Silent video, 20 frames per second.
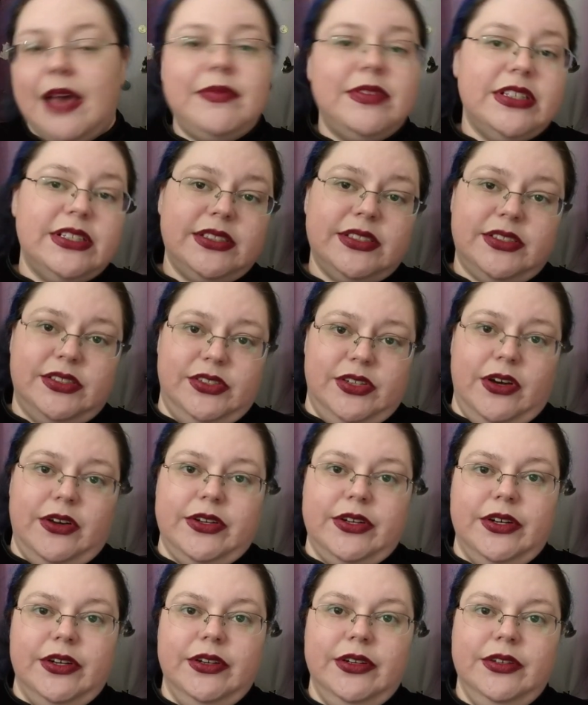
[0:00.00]
Evelyn's
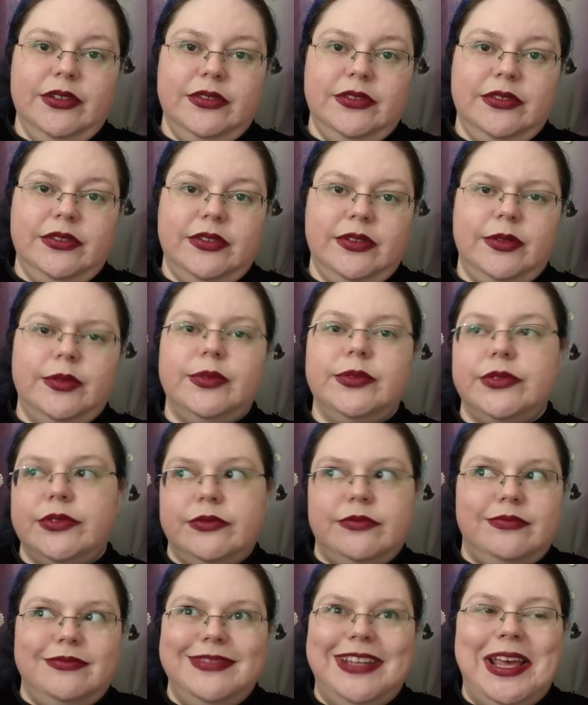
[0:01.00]
daughter,
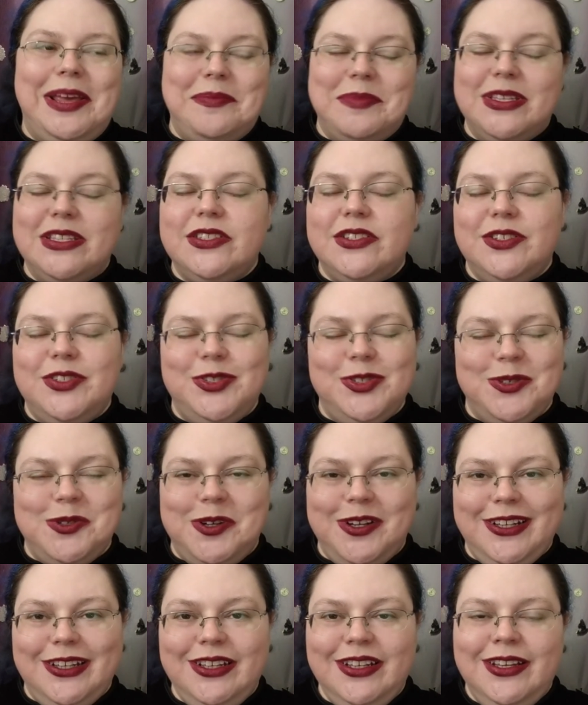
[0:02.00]
whose name is
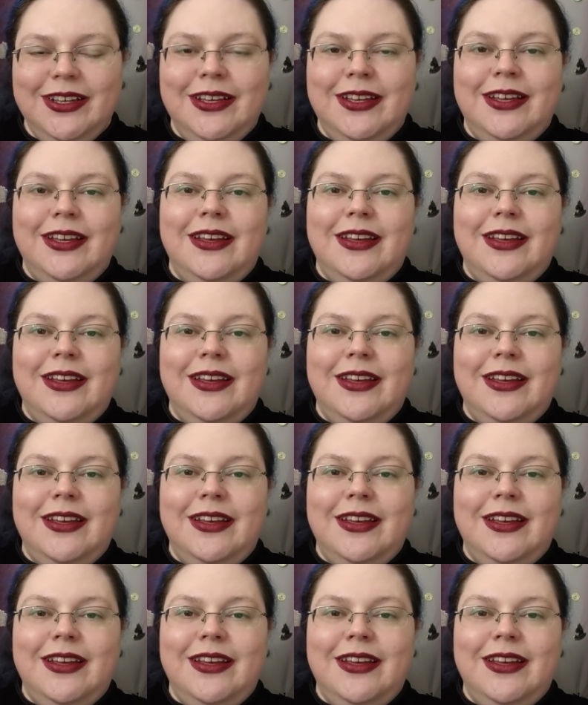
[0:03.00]
Joy,